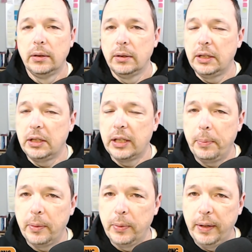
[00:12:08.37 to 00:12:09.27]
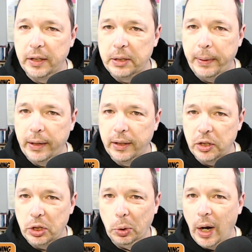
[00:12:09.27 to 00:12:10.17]
This is something we've
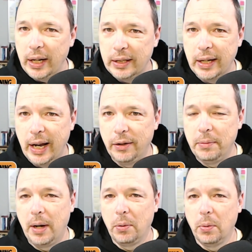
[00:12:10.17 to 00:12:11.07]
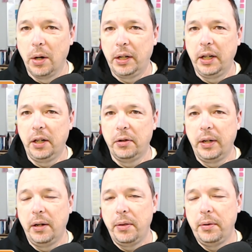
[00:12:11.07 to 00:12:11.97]
experienced twice now in my working
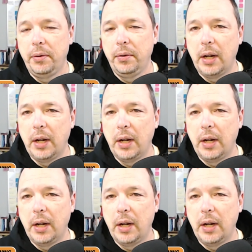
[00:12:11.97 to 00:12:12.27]
career through the